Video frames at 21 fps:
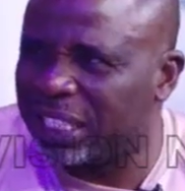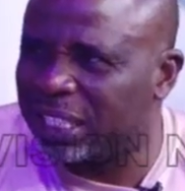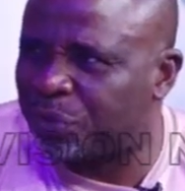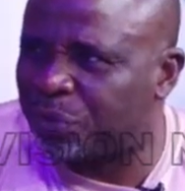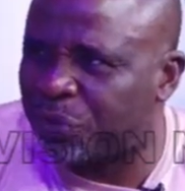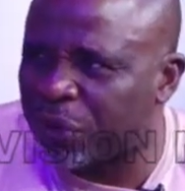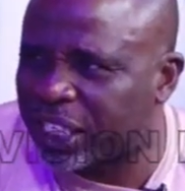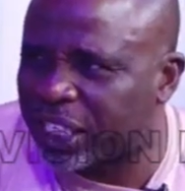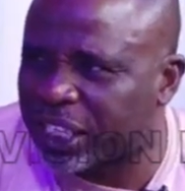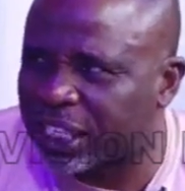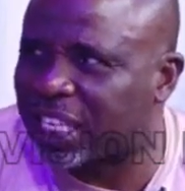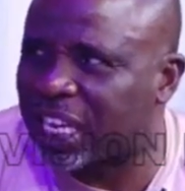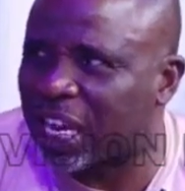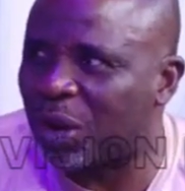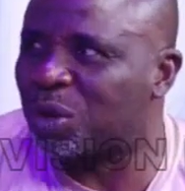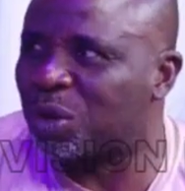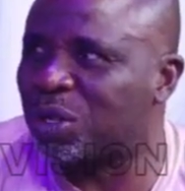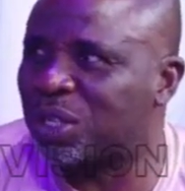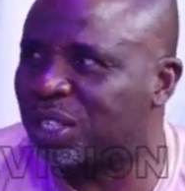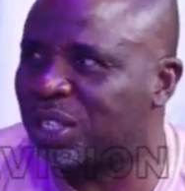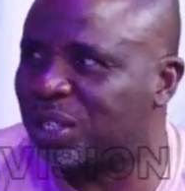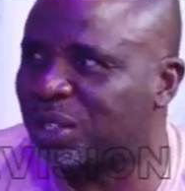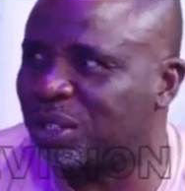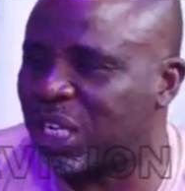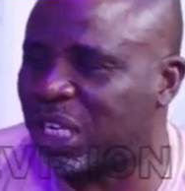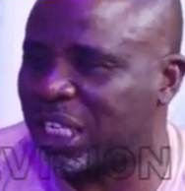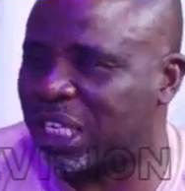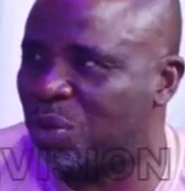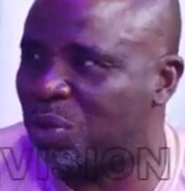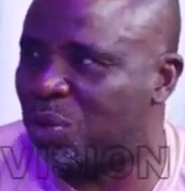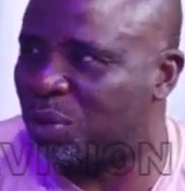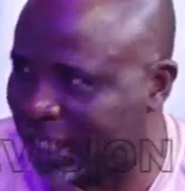faces that
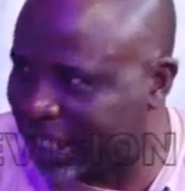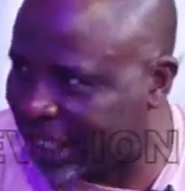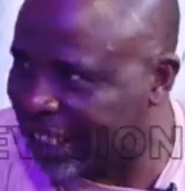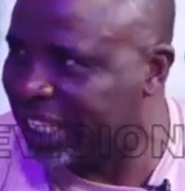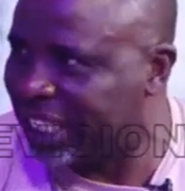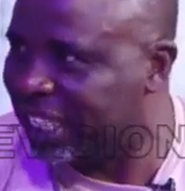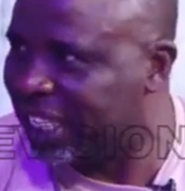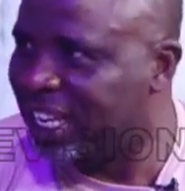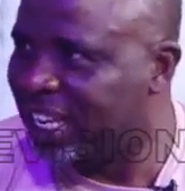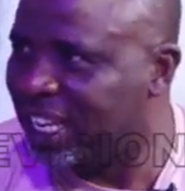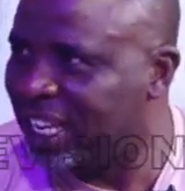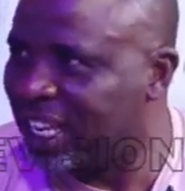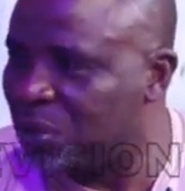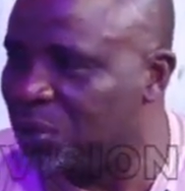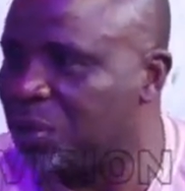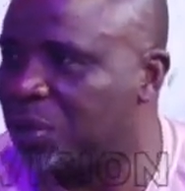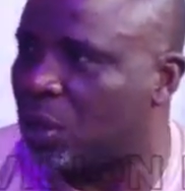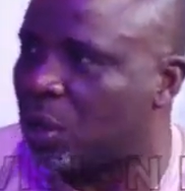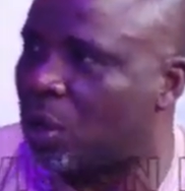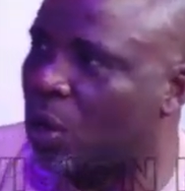Jonathan will see. He will know that,